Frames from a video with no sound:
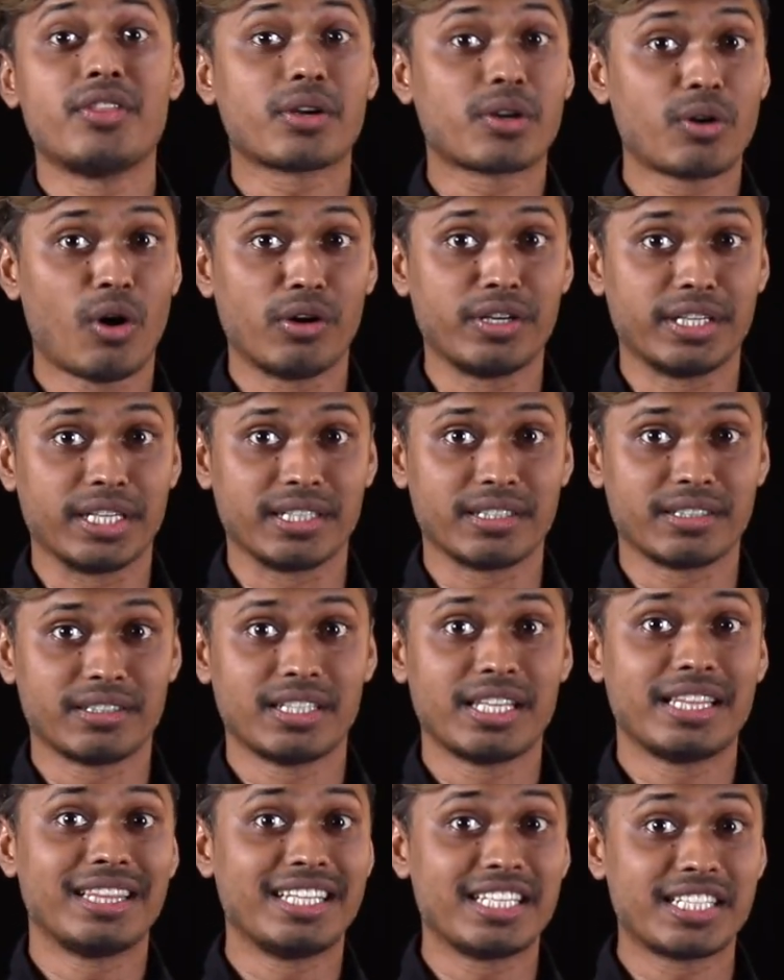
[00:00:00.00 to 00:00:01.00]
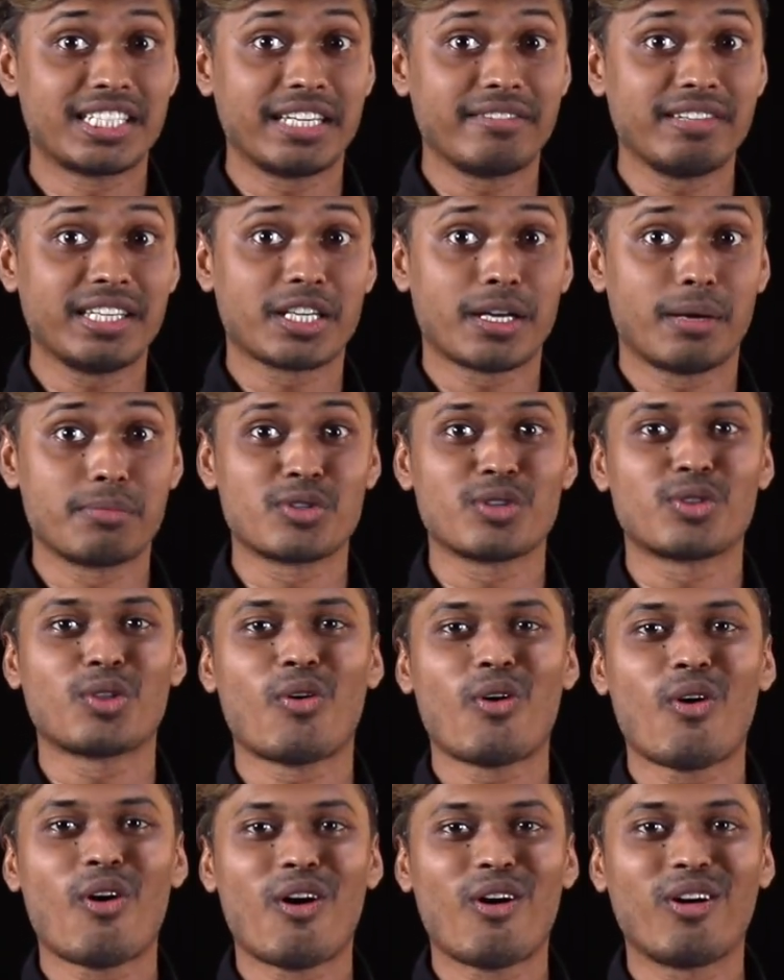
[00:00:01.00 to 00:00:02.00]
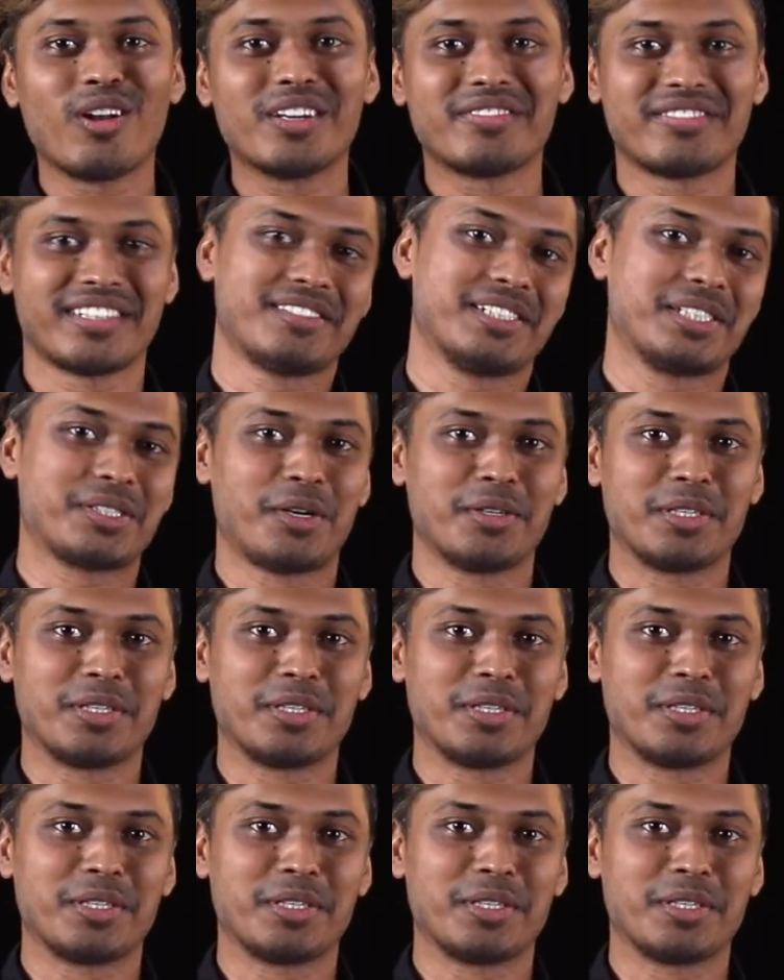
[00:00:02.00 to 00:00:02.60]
the content. This TV comes with all your favorite